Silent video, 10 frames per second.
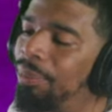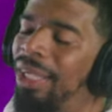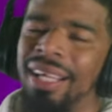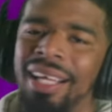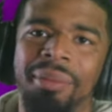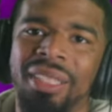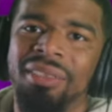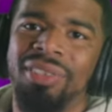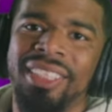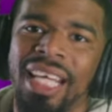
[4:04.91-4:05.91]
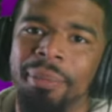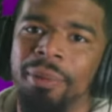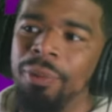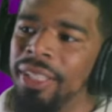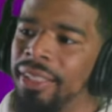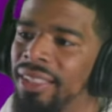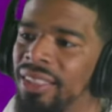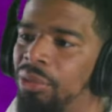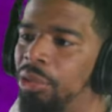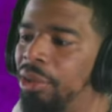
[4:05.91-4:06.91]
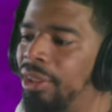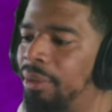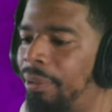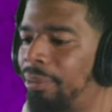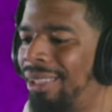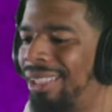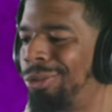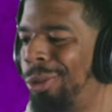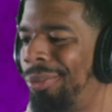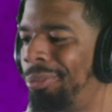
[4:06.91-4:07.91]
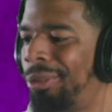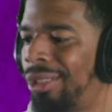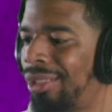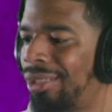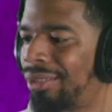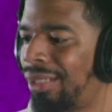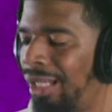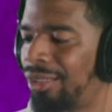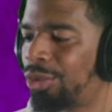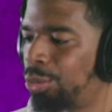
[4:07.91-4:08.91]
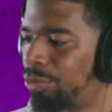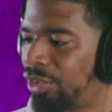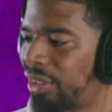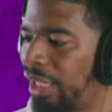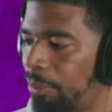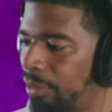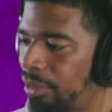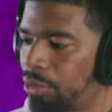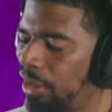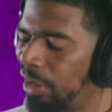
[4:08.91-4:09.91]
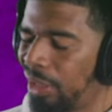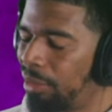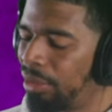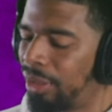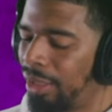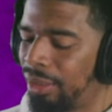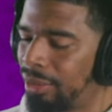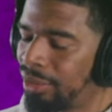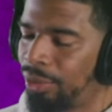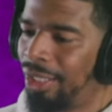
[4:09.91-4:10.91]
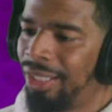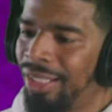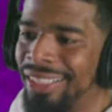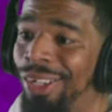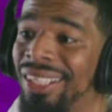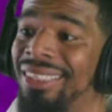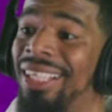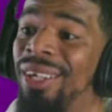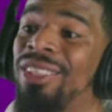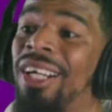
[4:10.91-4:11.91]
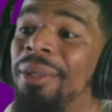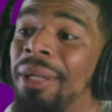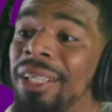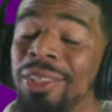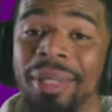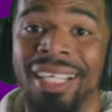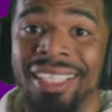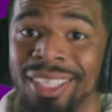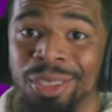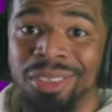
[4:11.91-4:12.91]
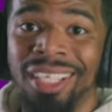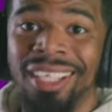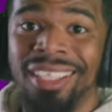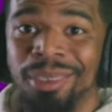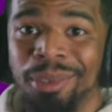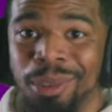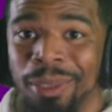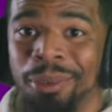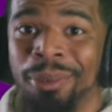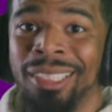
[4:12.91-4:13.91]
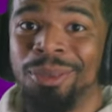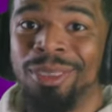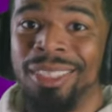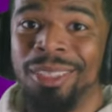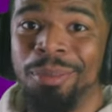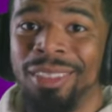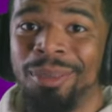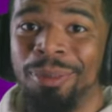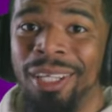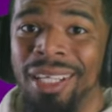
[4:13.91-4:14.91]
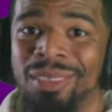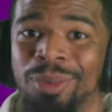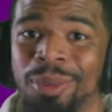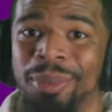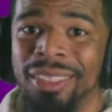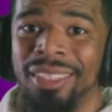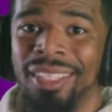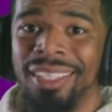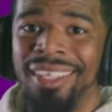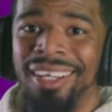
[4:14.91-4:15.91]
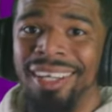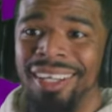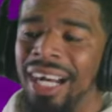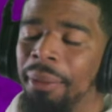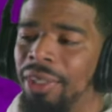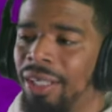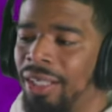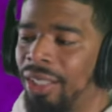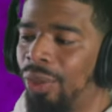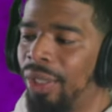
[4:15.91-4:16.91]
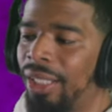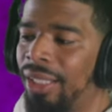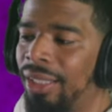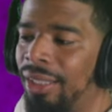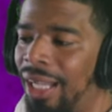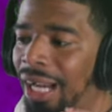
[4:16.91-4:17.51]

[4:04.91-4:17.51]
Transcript: But I mean, Verstappen winning doesn't ruin the sprint race for me because I assume Verstappen to win everything. So as long as they don't talk about nobody else, sprint race will still be a surprise for me. Uh, I'm gonna go ahead.